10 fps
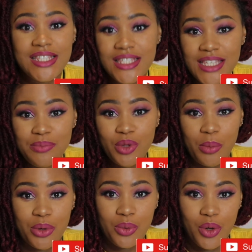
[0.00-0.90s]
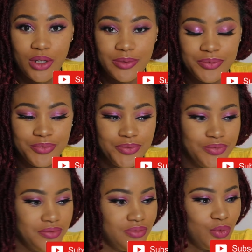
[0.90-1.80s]
tip number 1
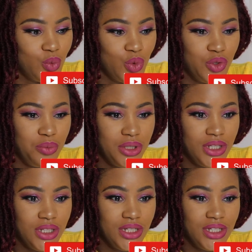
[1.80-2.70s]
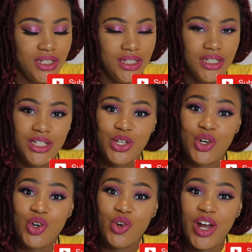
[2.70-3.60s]
would be
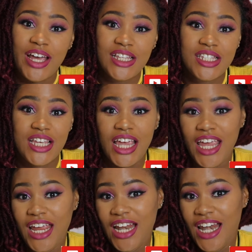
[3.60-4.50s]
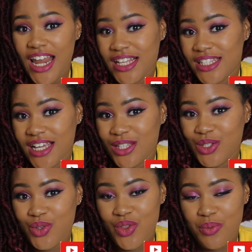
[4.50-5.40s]
write a letter
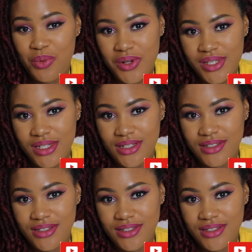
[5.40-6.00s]
to the person.